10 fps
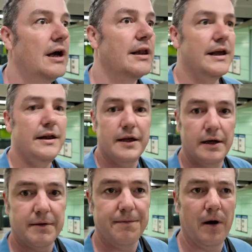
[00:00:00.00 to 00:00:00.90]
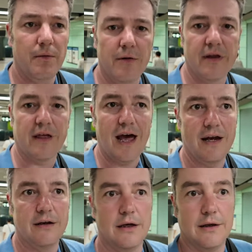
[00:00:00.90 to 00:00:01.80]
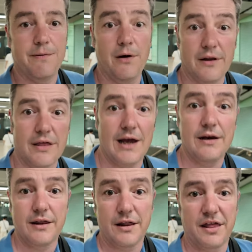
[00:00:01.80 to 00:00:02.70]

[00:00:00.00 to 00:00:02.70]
It's easy enough to follow all the signs, so just follow the signs to